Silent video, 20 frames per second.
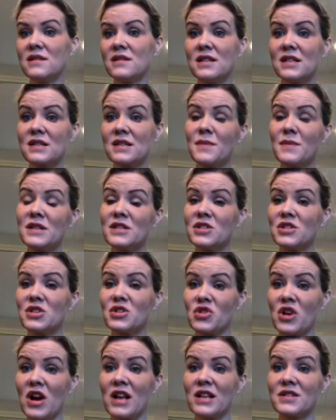6 months
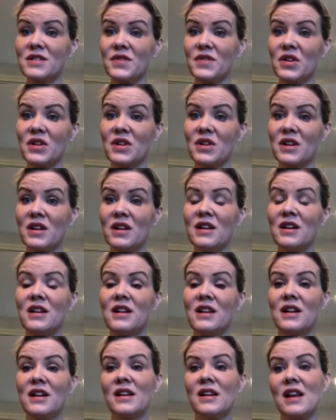to transfer,
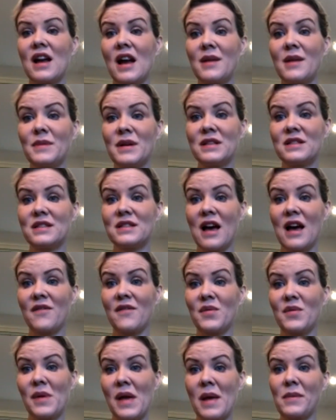9 months to
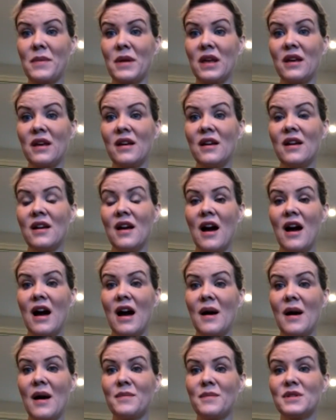have a baby.
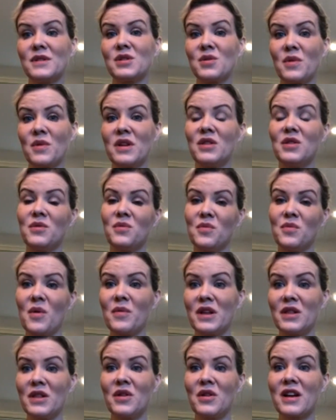So
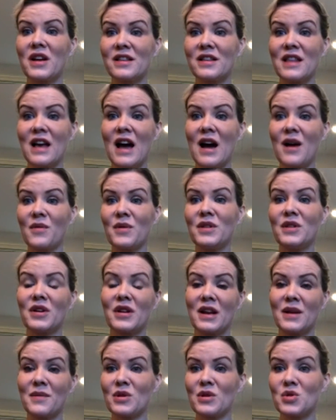when we look at that, we
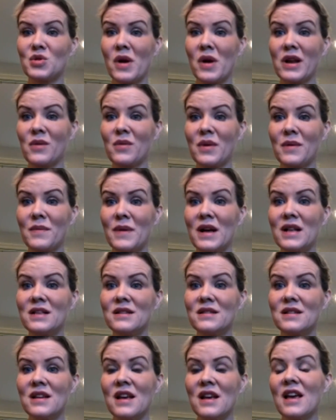look at about 21
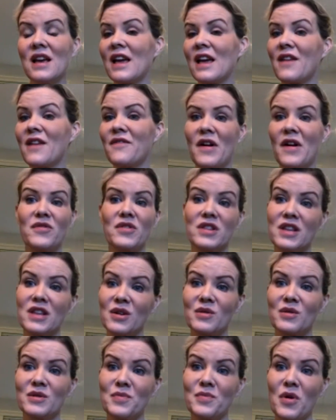months. If
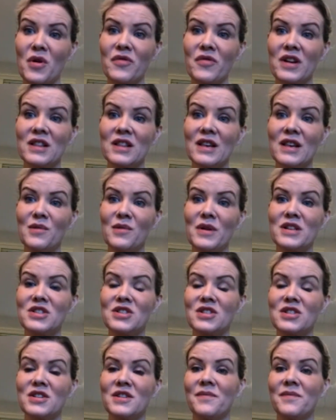everything goes perfectly,
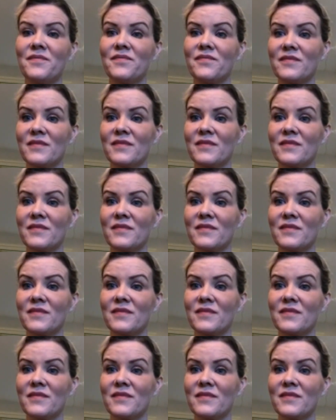which,